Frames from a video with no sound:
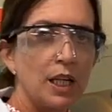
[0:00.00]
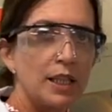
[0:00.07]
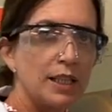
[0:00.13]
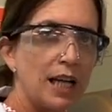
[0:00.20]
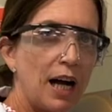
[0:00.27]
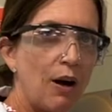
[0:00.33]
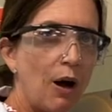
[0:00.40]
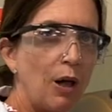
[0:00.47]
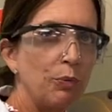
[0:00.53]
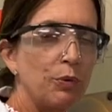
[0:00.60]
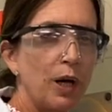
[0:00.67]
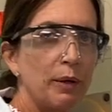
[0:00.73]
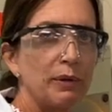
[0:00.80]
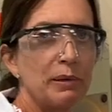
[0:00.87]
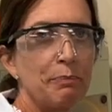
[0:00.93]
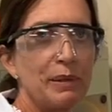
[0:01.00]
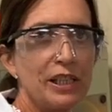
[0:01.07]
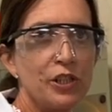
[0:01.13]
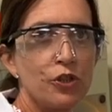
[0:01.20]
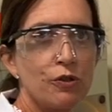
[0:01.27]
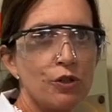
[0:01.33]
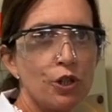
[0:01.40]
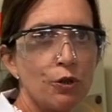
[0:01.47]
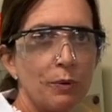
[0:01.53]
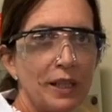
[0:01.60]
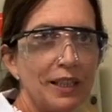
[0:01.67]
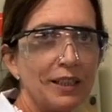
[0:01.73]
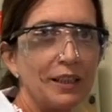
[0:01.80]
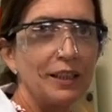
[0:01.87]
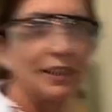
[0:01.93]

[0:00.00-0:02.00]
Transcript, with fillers: Now, I'll probably beat you to it.